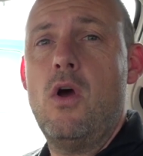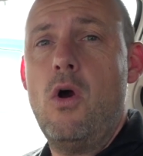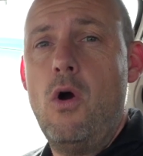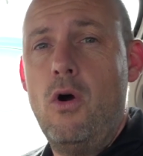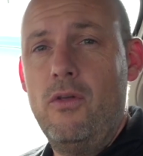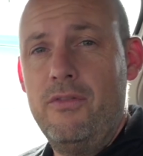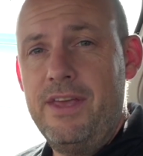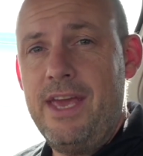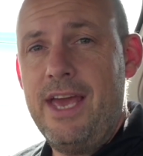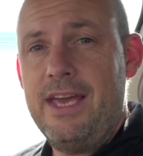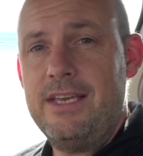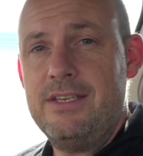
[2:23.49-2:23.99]

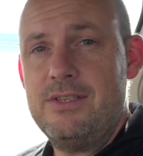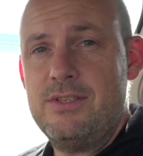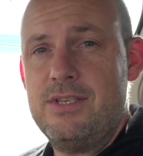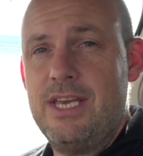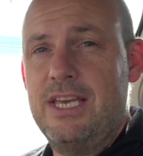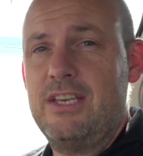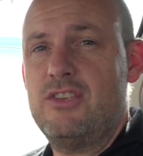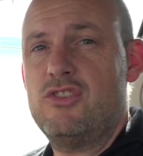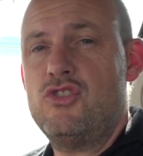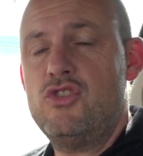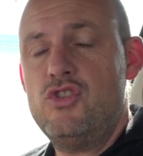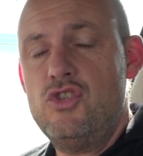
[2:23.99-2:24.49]
on the
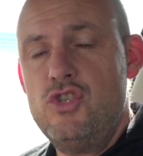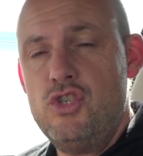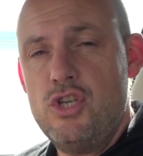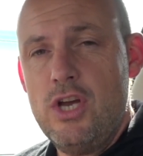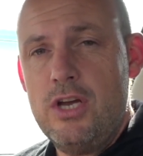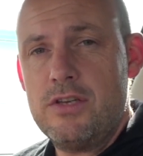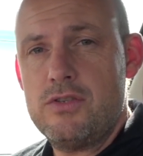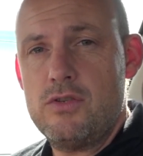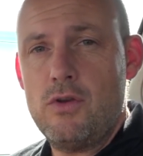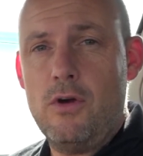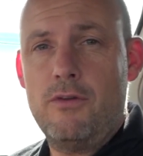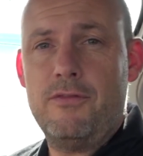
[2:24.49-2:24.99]
A6
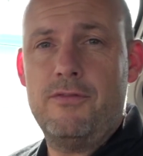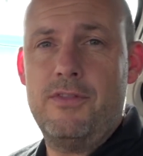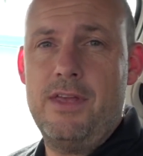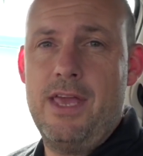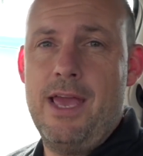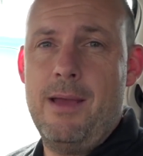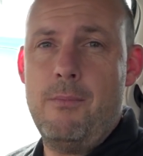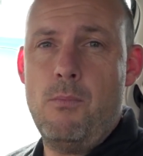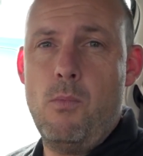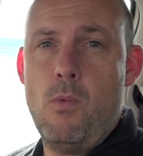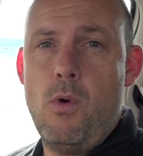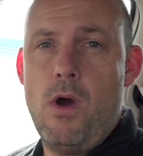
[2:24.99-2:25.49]
just off the
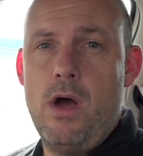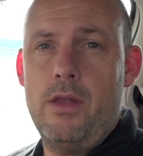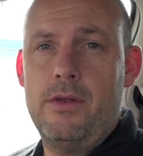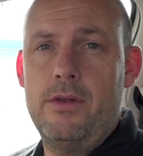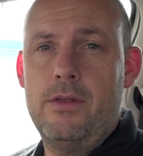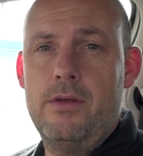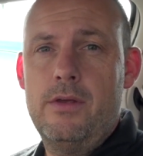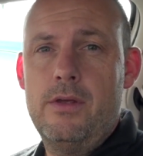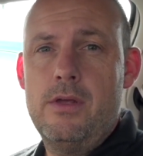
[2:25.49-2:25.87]
M1.